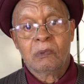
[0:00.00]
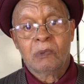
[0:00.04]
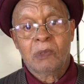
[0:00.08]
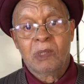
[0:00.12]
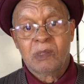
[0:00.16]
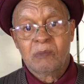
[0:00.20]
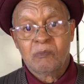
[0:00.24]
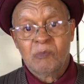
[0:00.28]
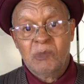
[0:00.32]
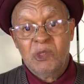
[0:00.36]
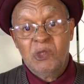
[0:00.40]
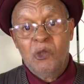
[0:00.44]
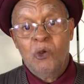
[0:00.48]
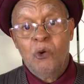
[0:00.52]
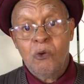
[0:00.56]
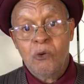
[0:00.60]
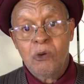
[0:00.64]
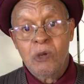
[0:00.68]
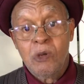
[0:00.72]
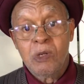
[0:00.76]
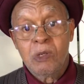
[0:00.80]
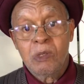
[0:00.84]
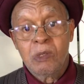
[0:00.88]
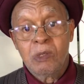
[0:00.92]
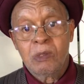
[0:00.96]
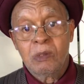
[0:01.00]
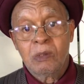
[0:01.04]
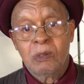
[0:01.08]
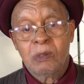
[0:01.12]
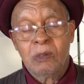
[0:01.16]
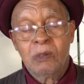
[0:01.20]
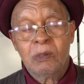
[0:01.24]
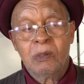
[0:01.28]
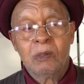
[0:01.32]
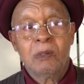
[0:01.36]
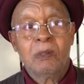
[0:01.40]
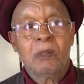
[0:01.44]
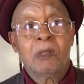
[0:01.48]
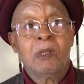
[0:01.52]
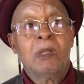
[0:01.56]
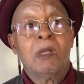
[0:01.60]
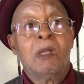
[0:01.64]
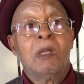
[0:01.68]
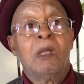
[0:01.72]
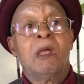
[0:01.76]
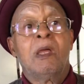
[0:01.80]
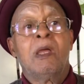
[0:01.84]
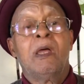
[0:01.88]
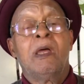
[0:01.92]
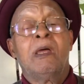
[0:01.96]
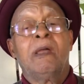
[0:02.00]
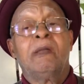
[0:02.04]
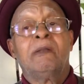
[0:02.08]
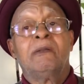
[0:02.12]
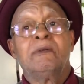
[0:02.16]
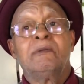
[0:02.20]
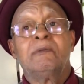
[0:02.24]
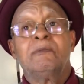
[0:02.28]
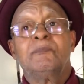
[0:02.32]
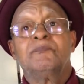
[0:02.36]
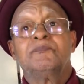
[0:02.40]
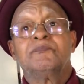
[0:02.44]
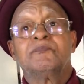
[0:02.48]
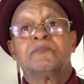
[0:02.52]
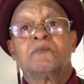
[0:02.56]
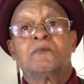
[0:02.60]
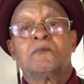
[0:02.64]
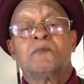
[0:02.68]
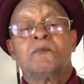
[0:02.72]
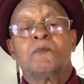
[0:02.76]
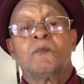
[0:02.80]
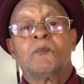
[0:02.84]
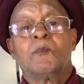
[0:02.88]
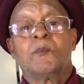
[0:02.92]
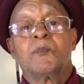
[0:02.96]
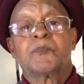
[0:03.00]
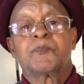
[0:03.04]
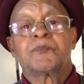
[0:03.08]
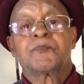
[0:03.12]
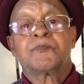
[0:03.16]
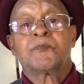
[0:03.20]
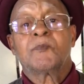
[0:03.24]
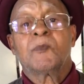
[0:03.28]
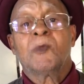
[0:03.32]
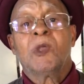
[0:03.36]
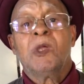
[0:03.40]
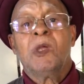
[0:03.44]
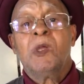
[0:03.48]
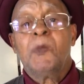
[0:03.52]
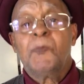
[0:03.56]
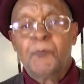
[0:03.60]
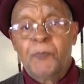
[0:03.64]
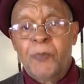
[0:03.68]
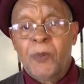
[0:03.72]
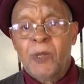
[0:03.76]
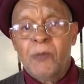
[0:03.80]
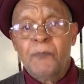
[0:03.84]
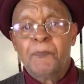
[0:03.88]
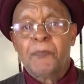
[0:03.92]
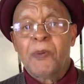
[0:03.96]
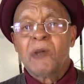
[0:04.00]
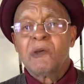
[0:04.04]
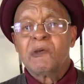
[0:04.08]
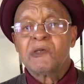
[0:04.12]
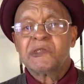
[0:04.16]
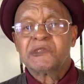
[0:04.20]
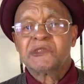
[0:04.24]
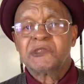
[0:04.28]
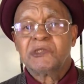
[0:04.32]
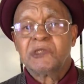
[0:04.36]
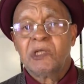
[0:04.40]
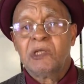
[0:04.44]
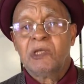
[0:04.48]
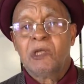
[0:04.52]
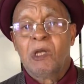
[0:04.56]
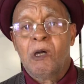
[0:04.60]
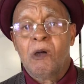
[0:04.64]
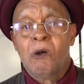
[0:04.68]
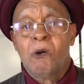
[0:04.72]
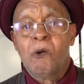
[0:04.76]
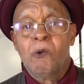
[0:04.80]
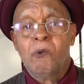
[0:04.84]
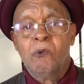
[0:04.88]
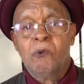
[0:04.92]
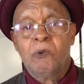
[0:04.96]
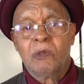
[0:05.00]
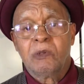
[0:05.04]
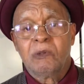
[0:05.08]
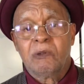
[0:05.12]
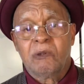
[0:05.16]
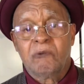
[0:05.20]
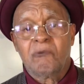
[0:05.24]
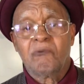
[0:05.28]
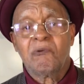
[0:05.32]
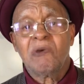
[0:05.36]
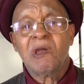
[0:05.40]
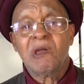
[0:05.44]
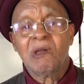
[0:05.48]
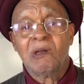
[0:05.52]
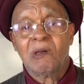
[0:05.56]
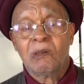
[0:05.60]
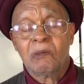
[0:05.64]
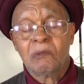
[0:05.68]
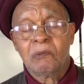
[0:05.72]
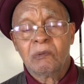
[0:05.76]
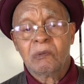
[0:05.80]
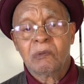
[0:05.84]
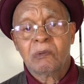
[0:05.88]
like manure, and he buries it in a hole in the ground.